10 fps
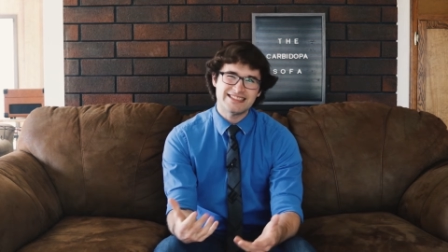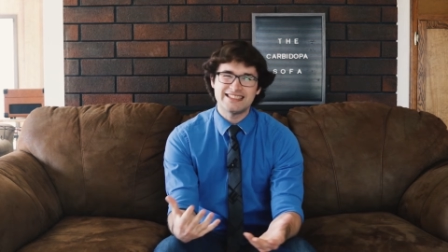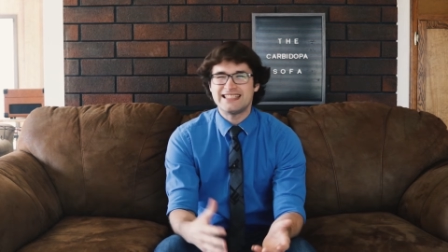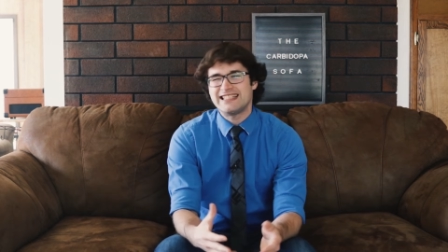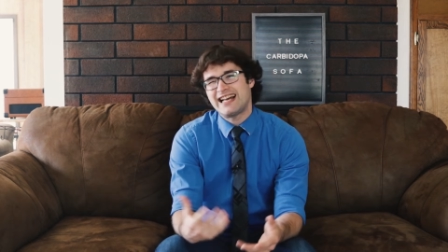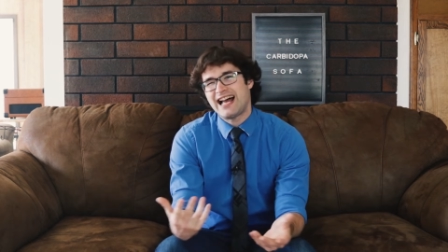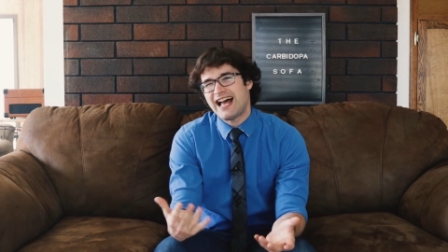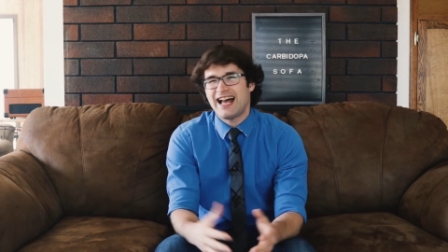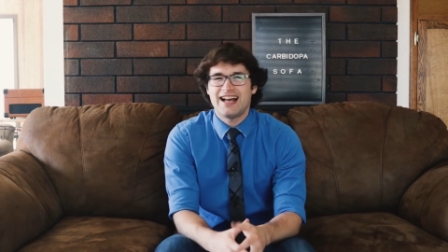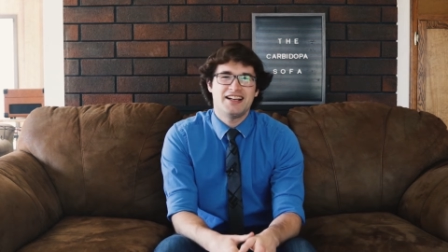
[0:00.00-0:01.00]

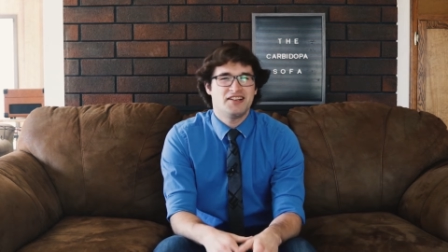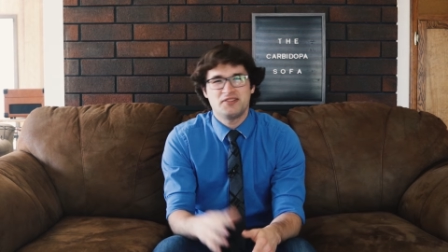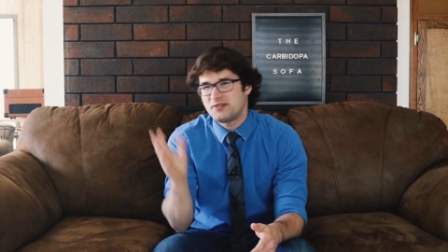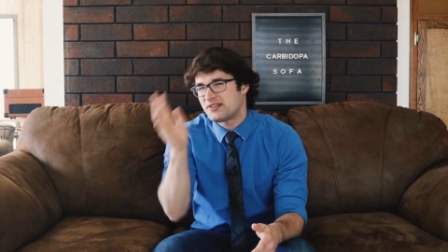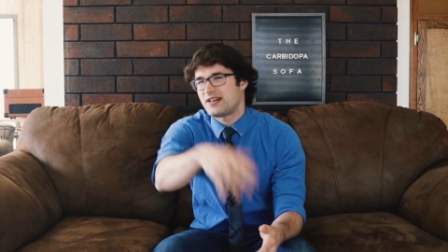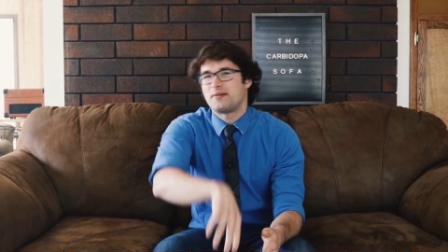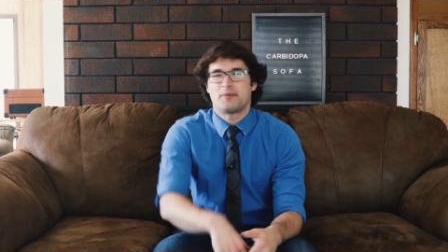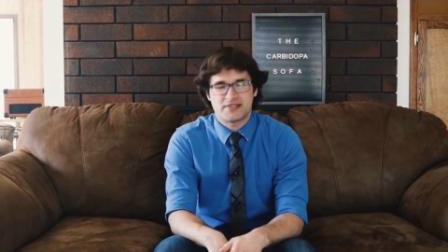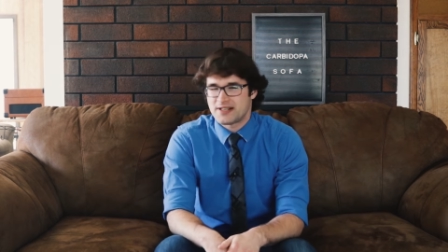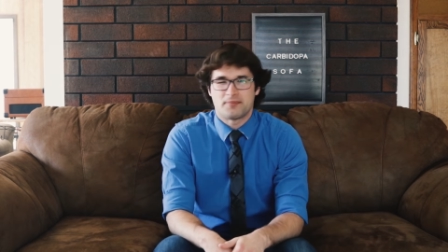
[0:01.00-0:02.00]
Yeah, we'll come
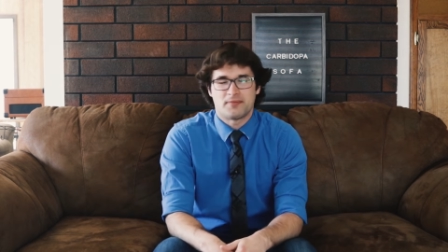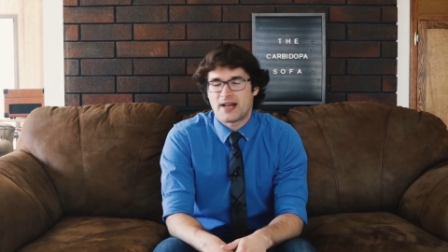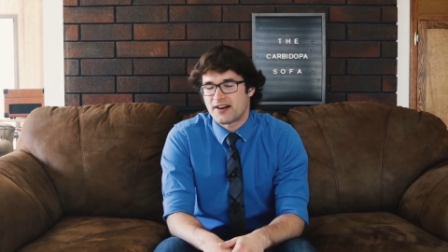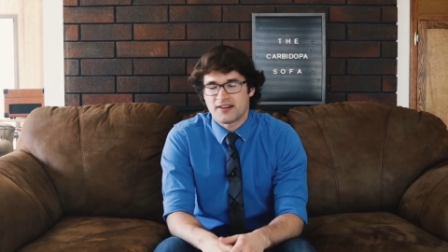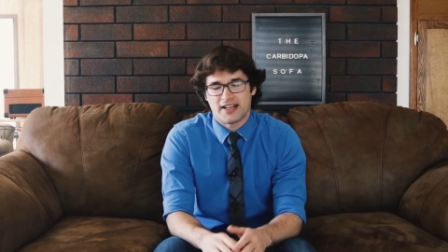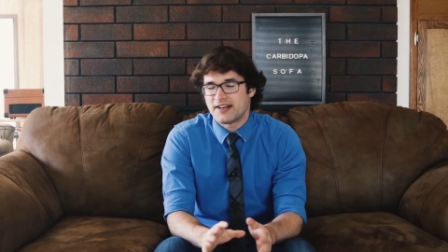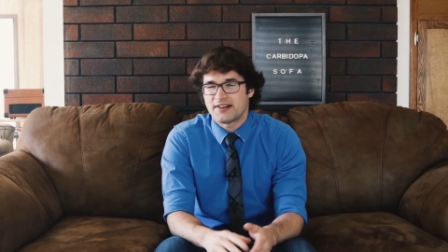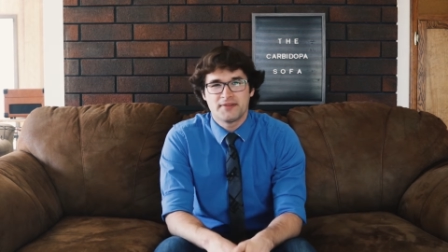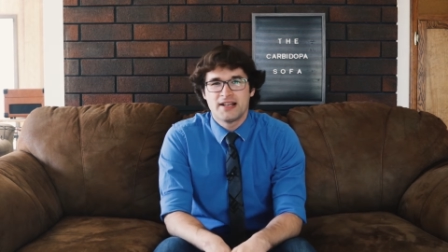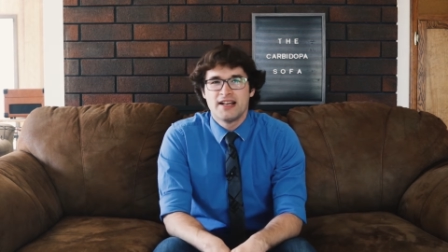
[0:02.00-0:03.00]
up with something better later.